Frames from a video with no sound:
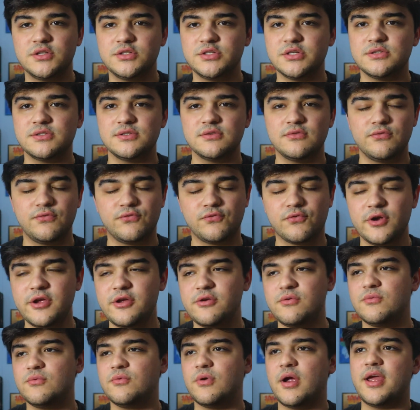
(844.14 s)
just
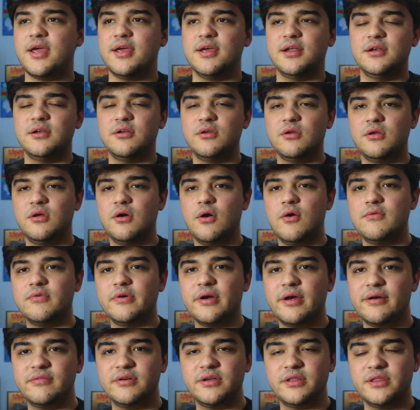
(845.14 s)
free reign
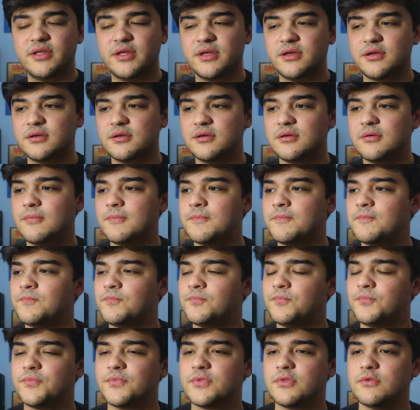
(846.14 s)
over everything.
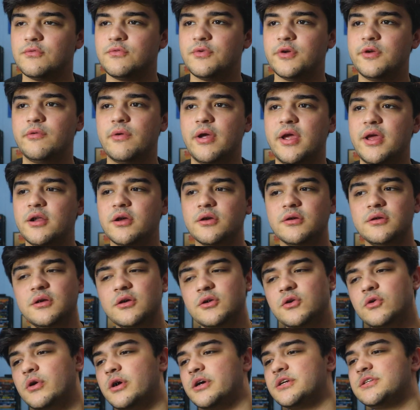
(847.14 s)
Free reign
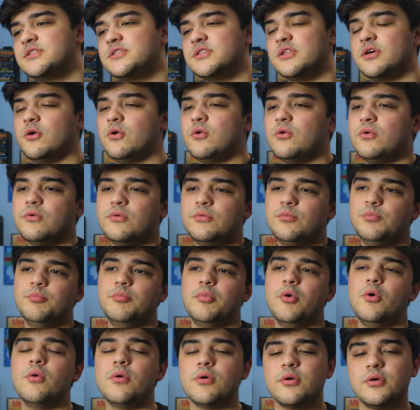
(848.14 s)
across the whole
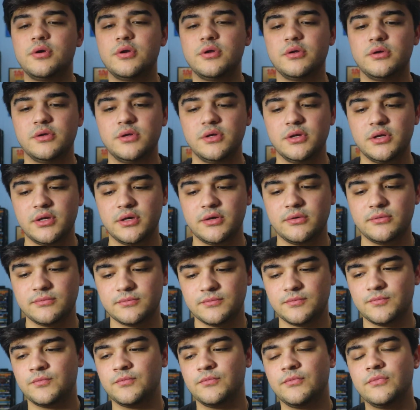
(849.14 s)
board, you know?
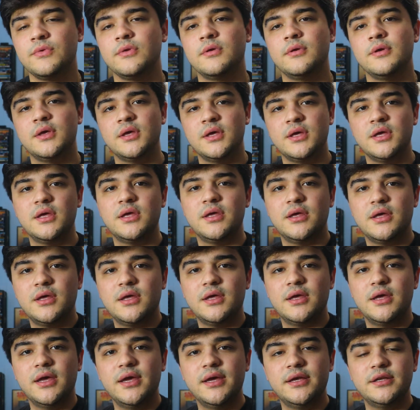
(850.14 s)

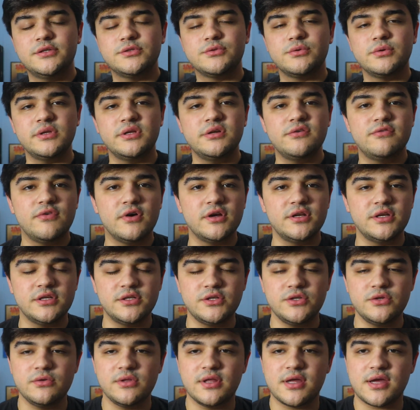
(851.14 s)
And it's really fun
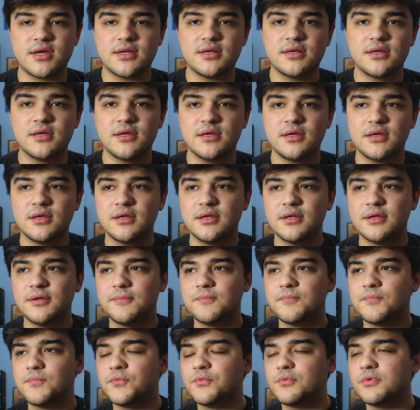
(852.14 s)
to do that.
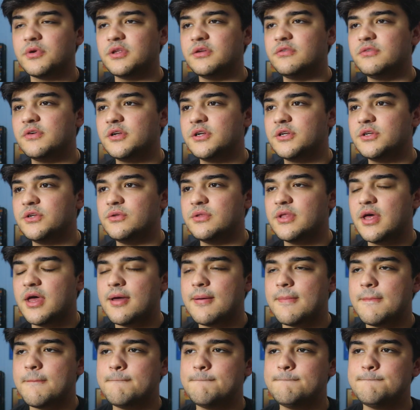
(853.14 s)
Really fun to do
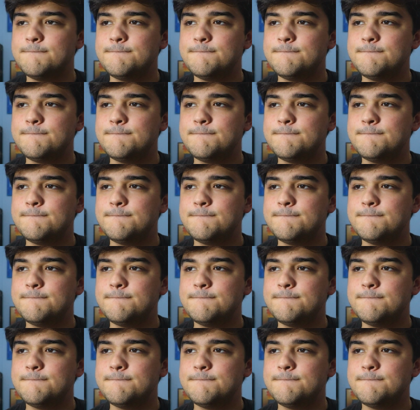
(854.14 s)
that.